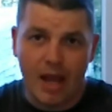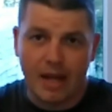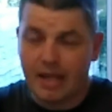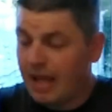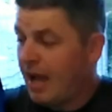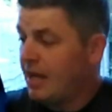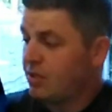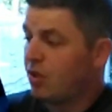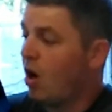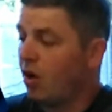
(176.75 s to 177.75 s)
and it
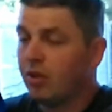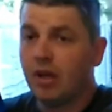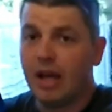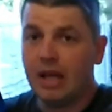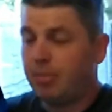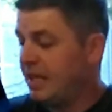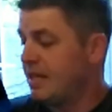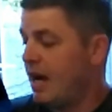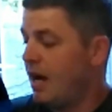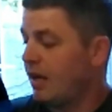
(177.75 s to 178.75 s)
has gone a little bit
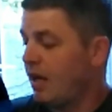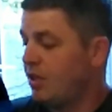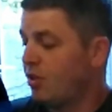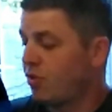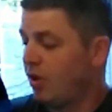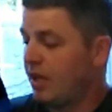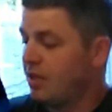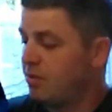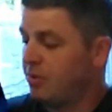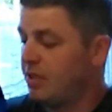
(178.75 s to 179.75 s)
dark and you're trying to
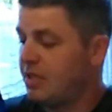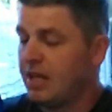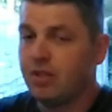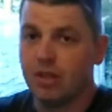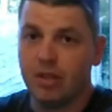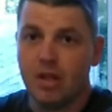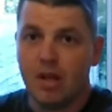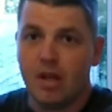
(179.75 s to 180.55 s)
get someone's attention,